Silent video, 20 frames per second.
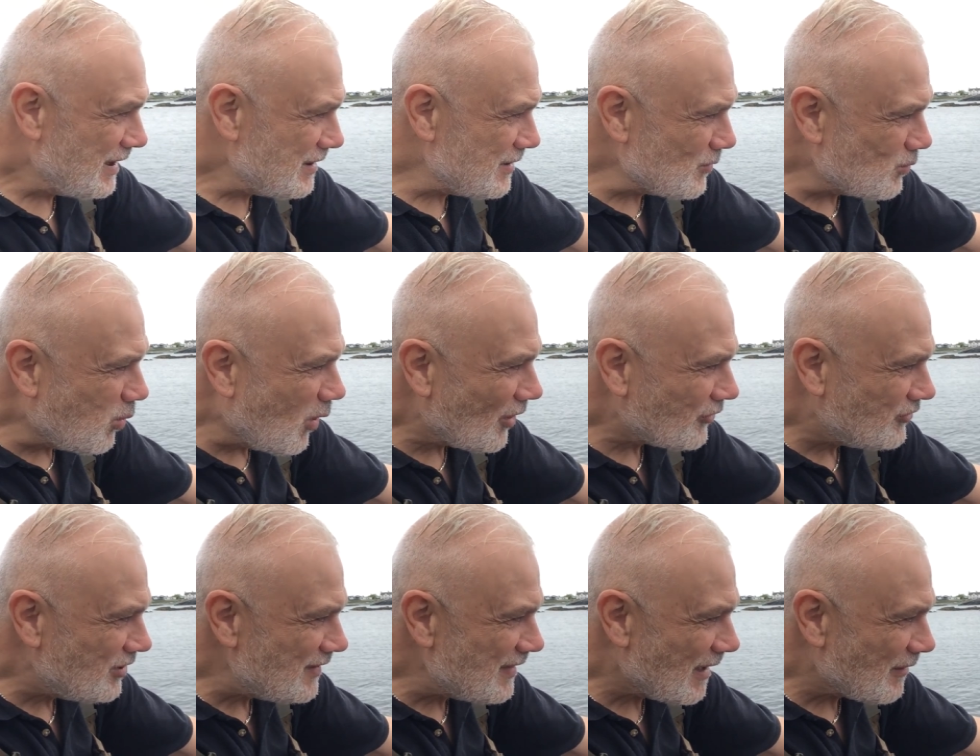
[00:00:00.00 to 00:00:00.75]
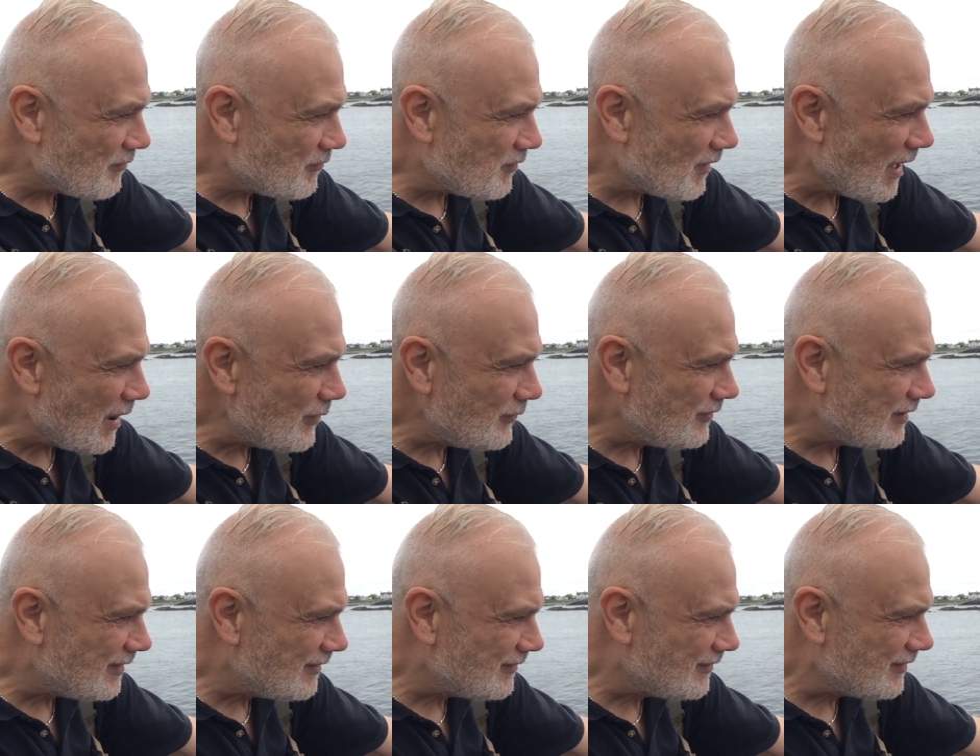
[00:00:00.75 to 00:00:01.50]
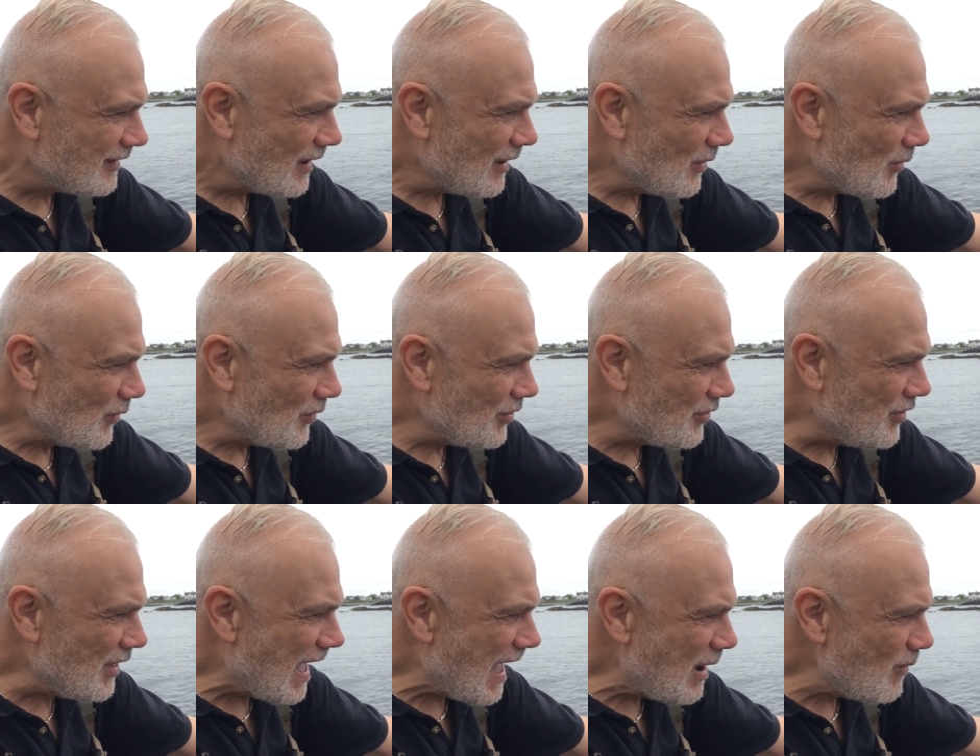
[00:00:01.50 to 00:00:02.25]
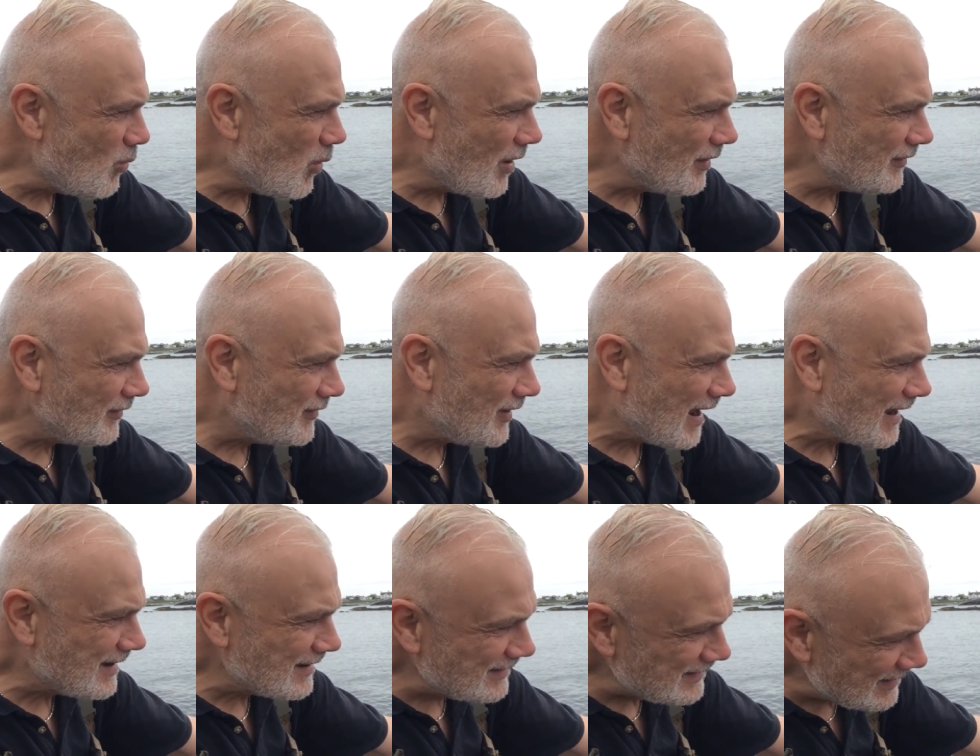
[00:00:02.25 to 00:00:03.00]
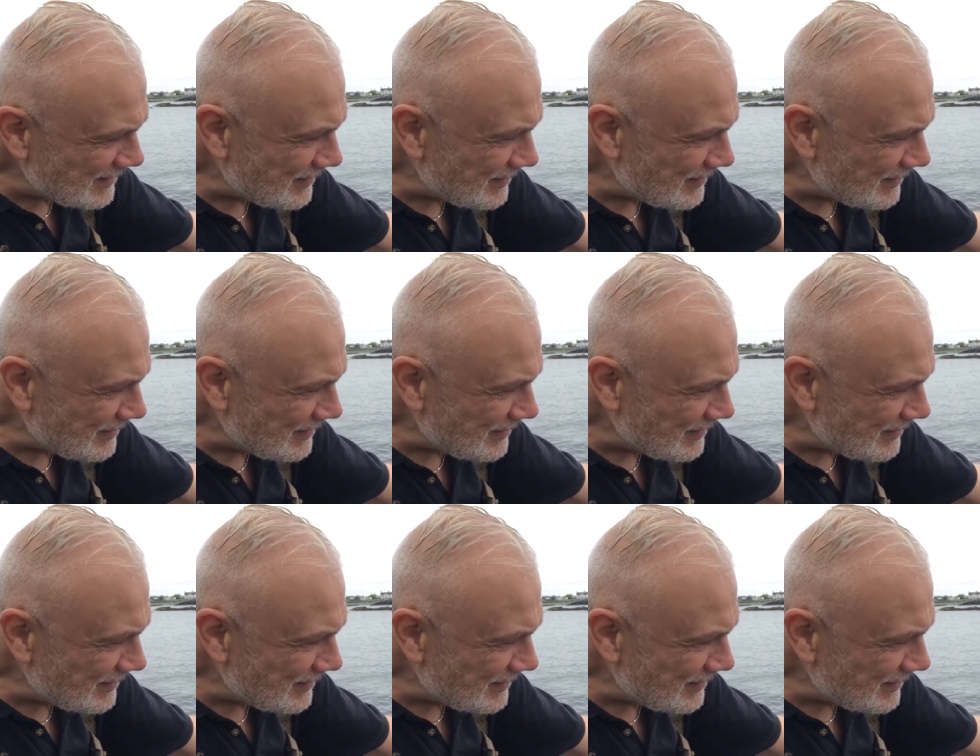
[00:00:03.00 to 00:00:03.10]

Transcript: You're watching that float, it's there one second